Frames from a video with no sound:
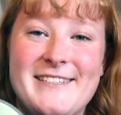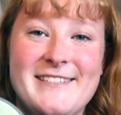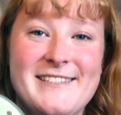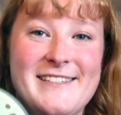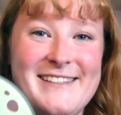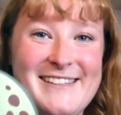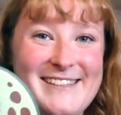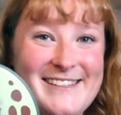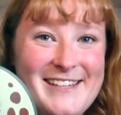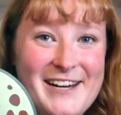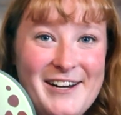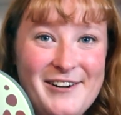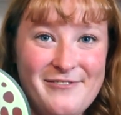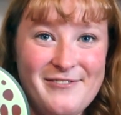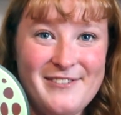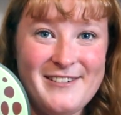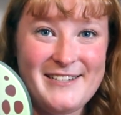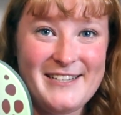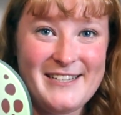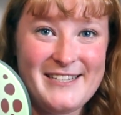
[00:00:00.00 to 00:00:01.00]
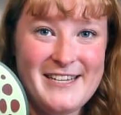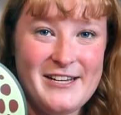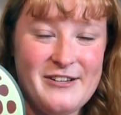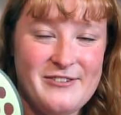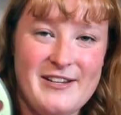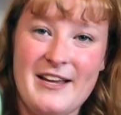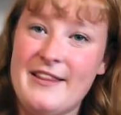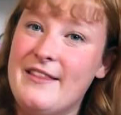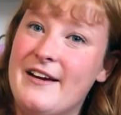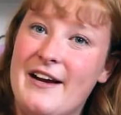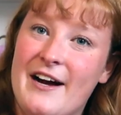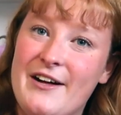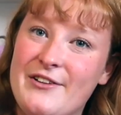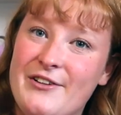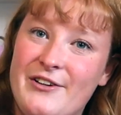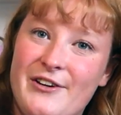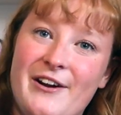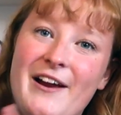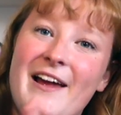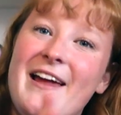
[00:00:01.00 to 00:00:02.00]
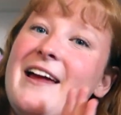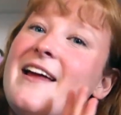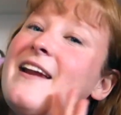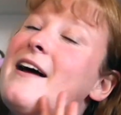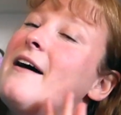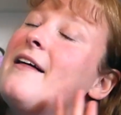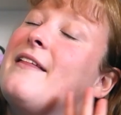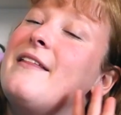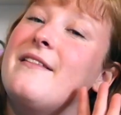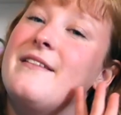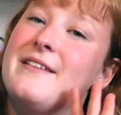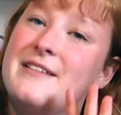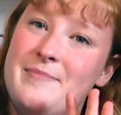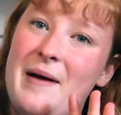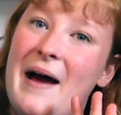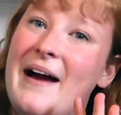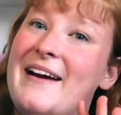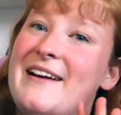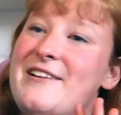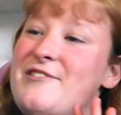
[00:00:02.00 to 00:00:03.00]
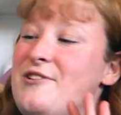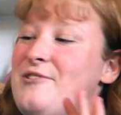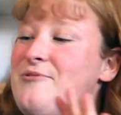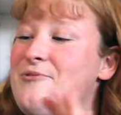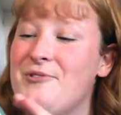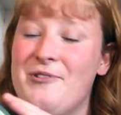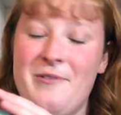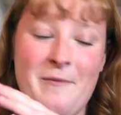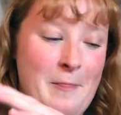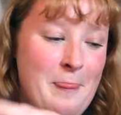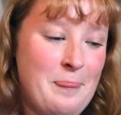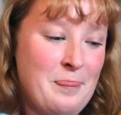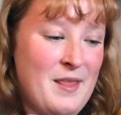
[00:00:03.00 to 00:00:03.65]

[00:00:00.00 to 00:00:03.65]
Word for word: just love the details and the color in this bag in general.